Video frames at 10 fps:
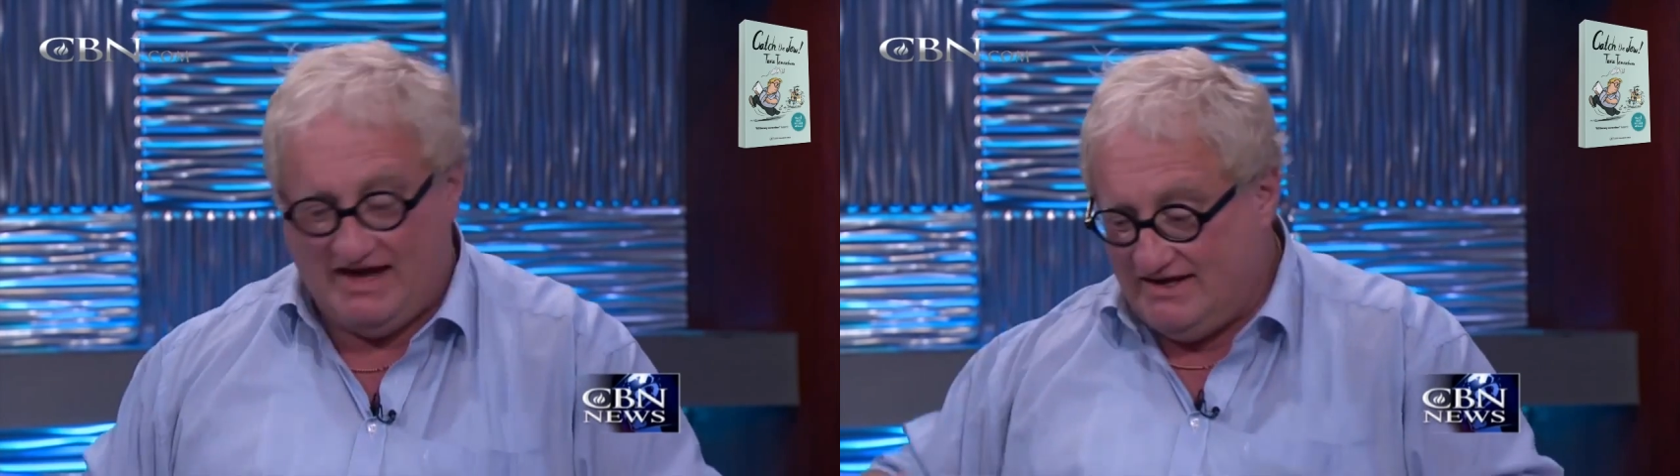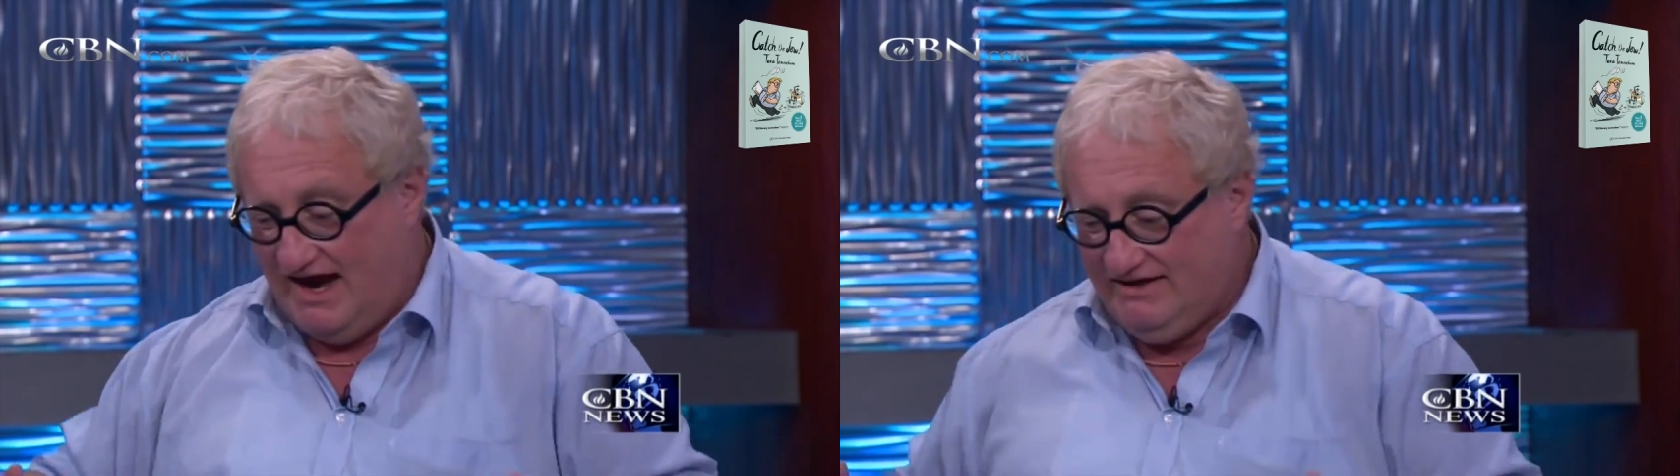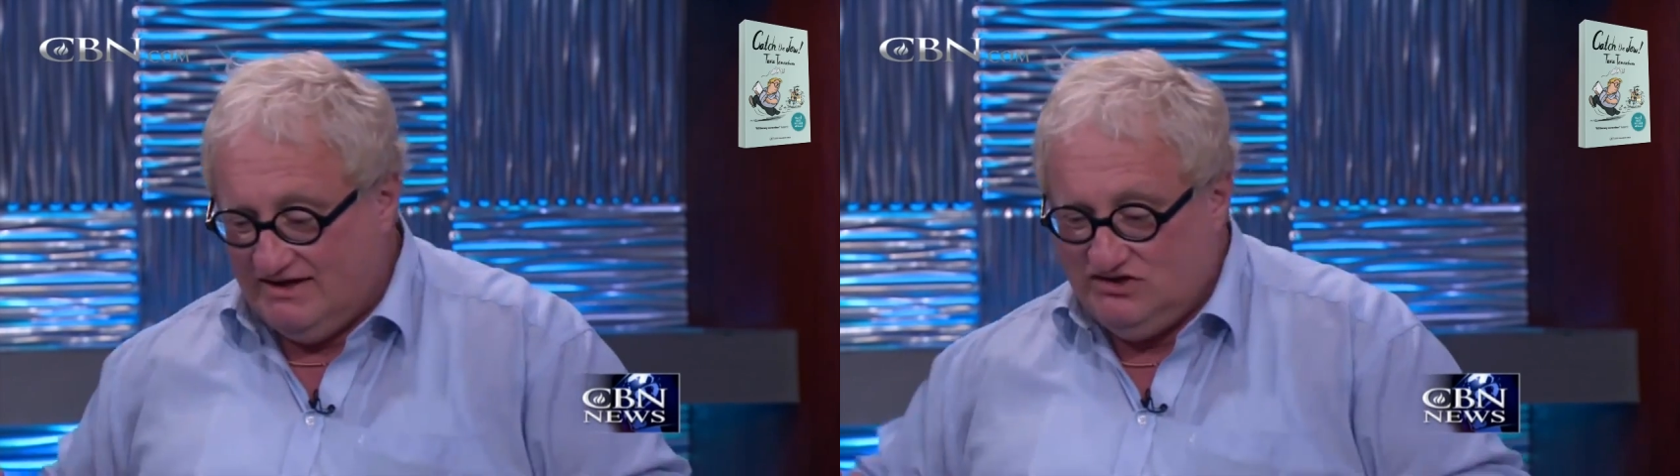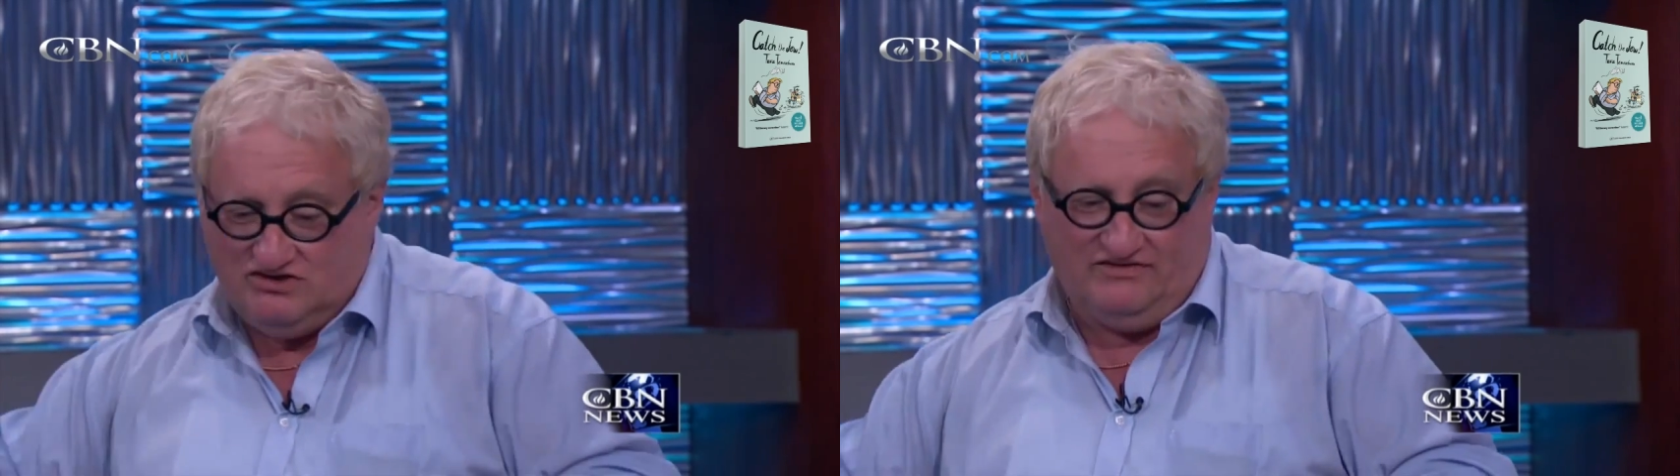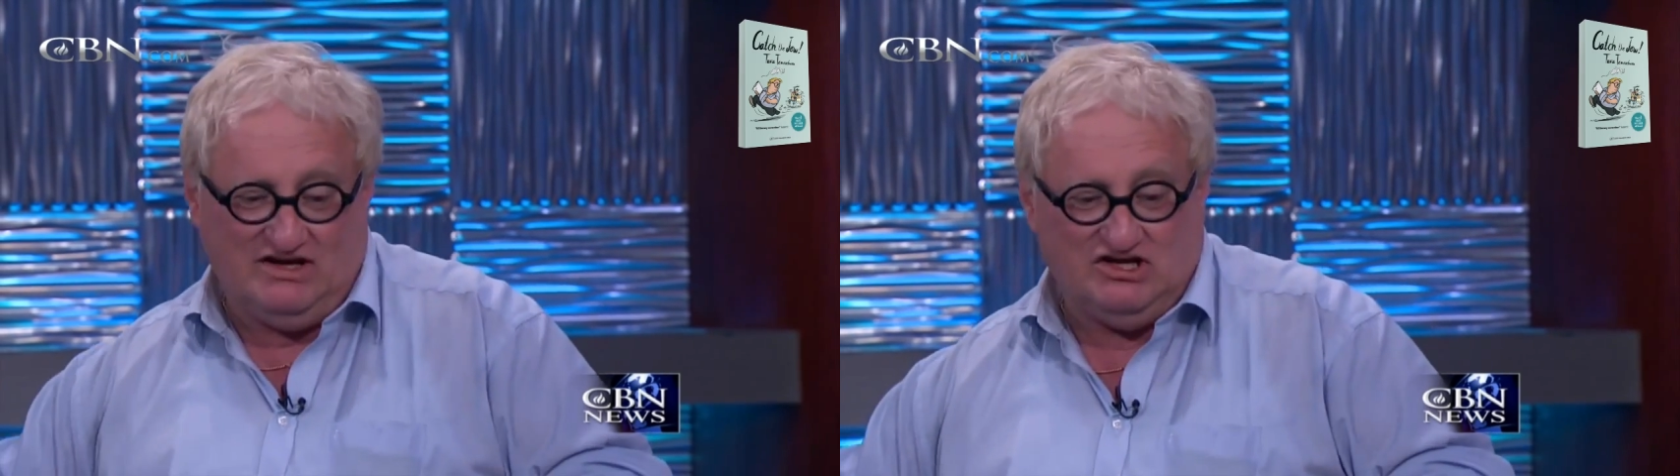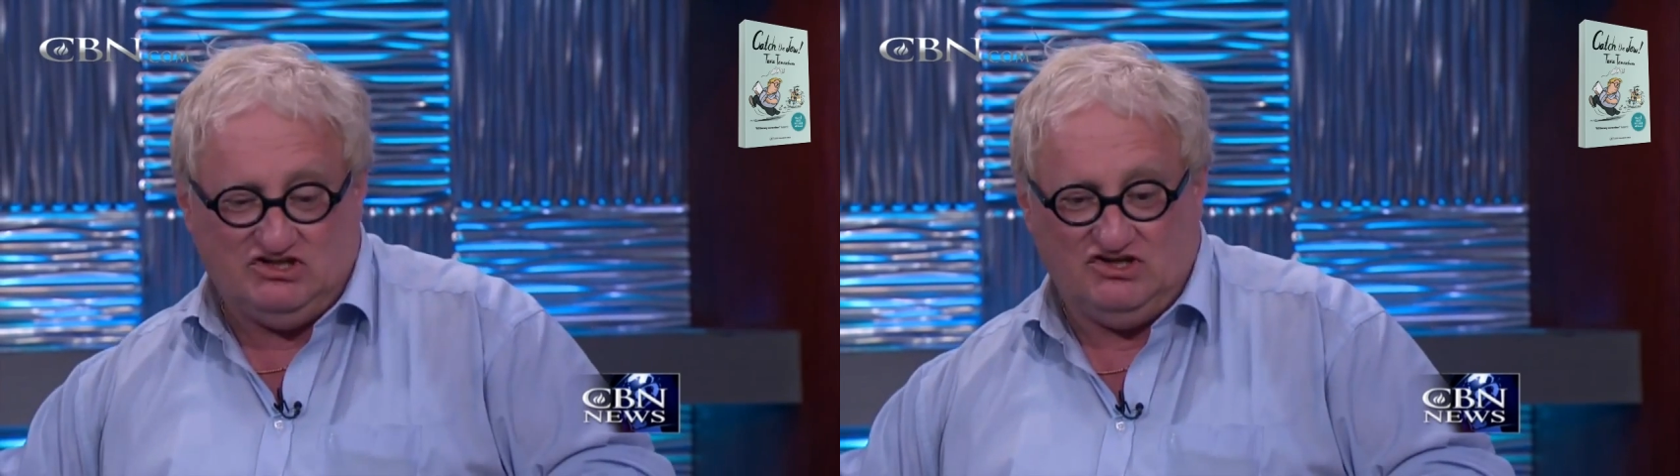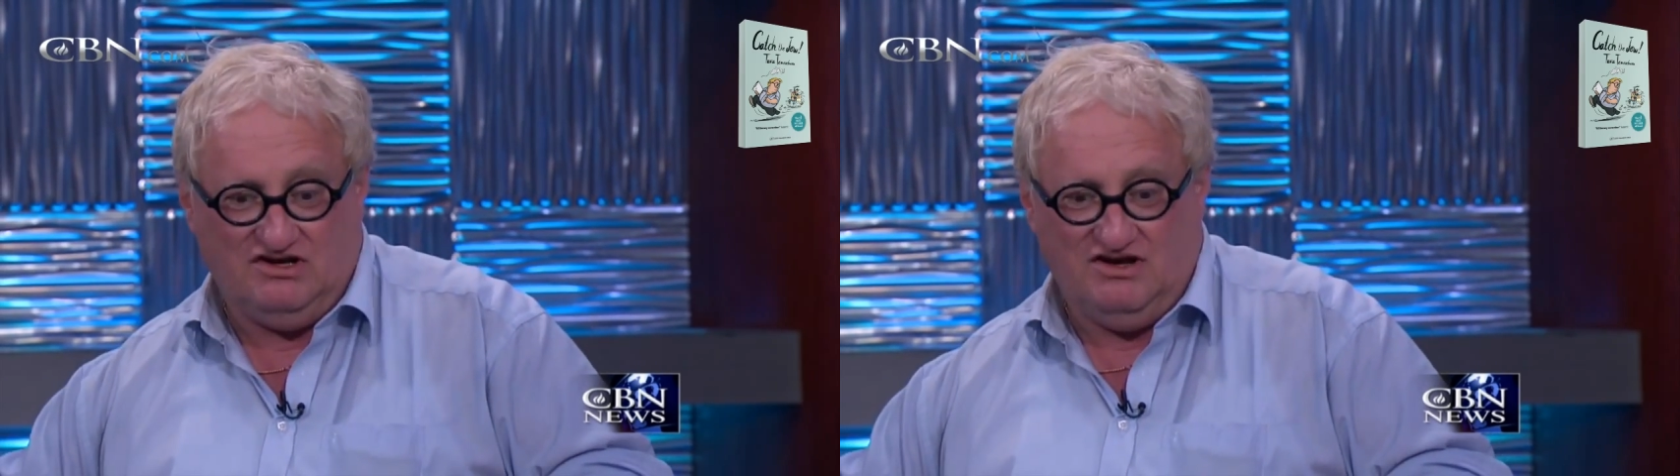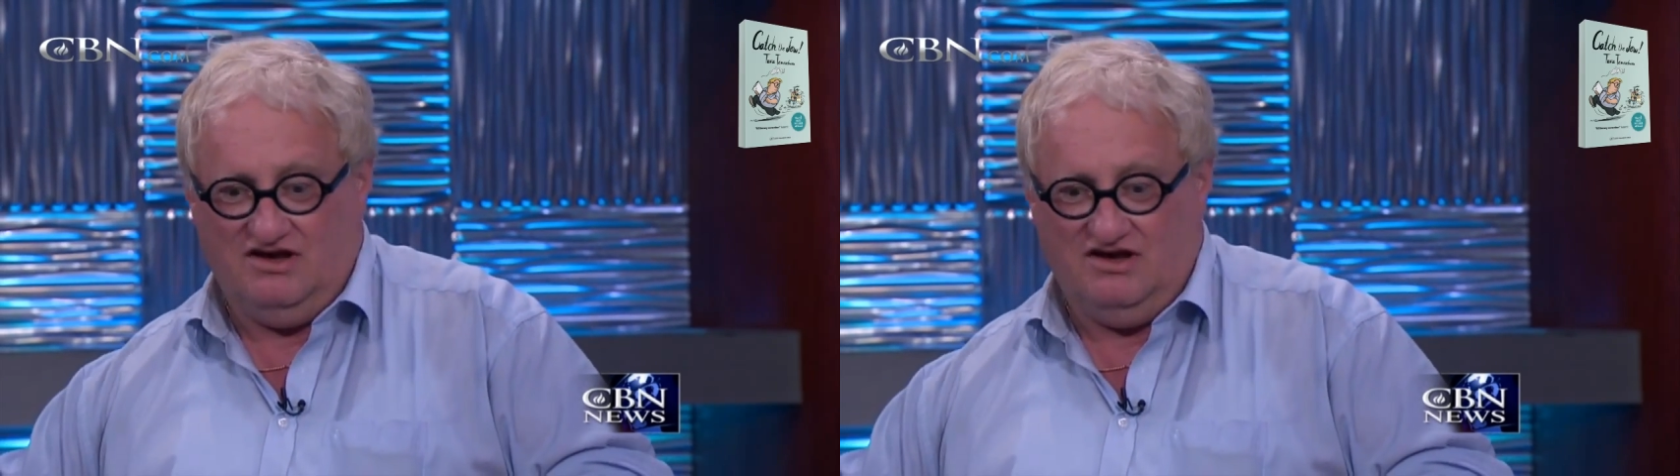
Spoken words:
At the entrance to the village,